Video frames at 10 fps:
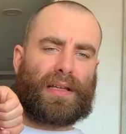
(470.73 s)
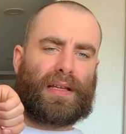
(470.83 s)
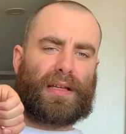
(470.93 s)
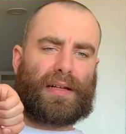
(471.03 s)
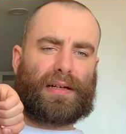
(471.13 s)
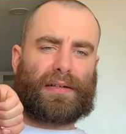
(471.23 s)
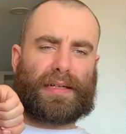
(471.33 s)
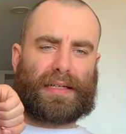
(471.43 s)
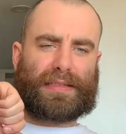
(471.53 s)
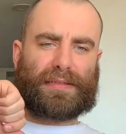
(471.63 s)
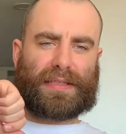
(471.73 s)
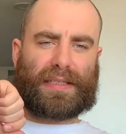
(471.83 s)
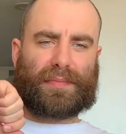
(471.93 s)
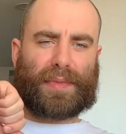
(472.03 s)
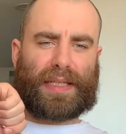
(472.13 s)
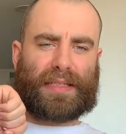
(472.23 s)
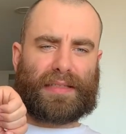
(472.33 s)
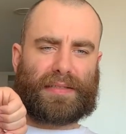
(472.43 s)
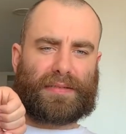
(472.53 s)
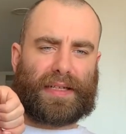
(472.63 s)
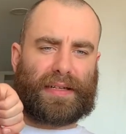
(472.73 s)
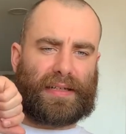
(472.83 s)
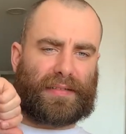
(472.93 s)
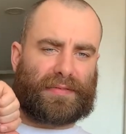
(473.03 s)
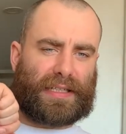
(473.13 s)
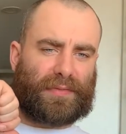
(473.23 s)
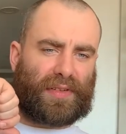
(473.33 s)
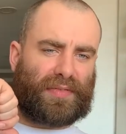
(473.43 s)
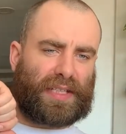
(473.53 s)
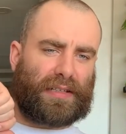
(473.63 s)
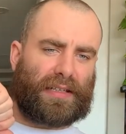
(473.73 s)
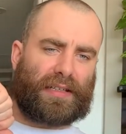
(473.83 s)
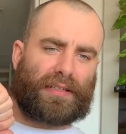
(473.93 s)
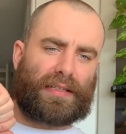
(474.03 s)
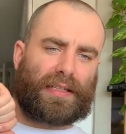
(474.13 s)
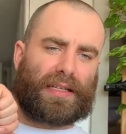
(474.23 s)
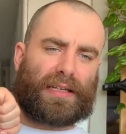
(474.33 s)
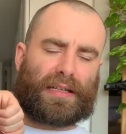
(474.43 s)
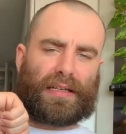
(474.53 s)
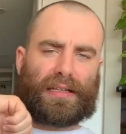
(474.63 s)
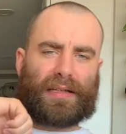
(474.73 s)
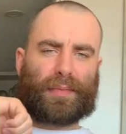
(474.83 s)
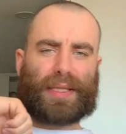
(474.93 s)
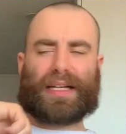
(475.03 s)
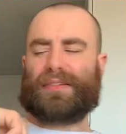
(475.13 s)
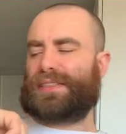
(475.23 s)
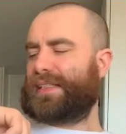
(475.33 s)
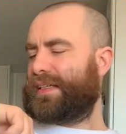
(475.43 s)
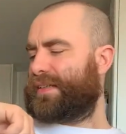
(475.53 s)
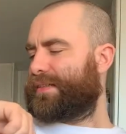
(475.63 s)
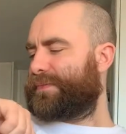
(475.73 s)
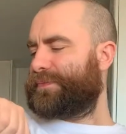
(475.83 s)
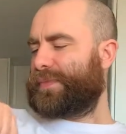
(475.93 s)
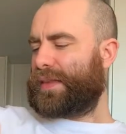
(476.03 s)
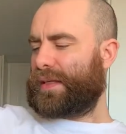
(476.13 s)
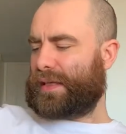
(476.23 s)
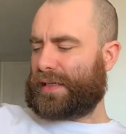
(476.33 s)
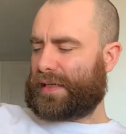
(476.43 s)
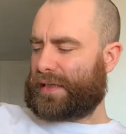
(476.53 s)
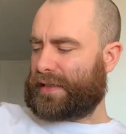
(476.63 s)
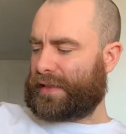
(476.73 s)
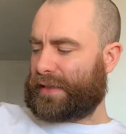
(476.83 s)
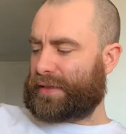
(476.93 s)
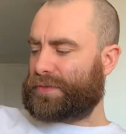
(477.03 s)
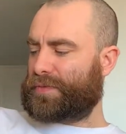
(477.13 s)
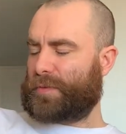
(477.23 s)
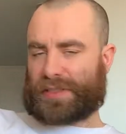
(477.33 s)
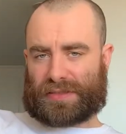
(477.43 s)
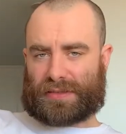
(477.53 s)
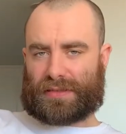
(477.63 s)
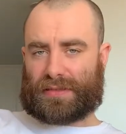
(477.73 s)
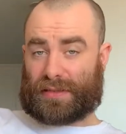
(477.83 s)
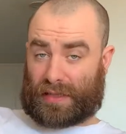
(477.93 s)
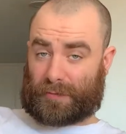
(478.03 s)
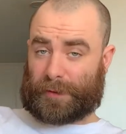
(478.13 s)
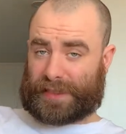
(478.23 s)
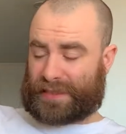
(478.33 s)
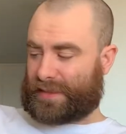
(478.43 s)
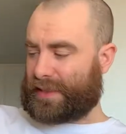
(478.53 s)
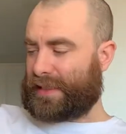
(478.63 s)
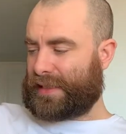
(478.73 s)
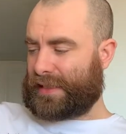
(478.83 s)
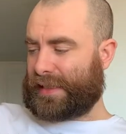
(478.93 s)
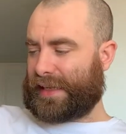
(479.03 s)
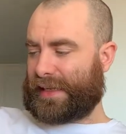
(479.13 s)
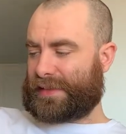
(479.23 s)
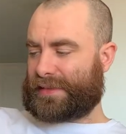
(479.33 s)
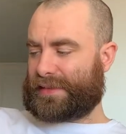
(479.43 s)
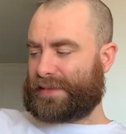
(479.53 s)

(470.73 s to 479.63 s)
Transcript: Uh-oh, I guess I was cutting my own head off for half the video there. But like I was saying, a nose whistle, not a wheeze, is